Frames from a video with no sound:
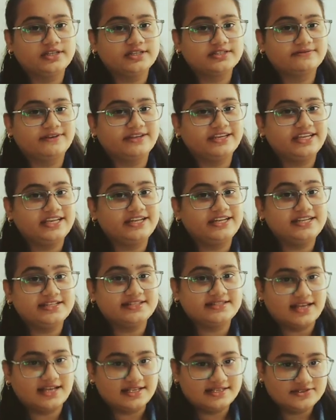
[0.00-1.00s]
is very
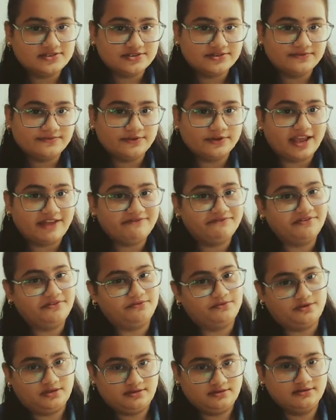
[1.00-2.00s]
disaster for
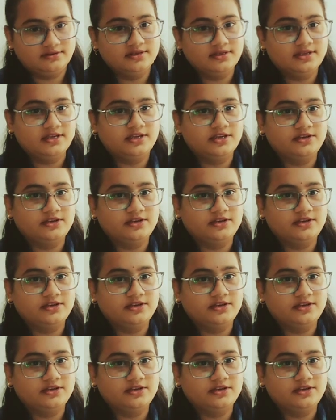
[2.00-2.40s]
everyone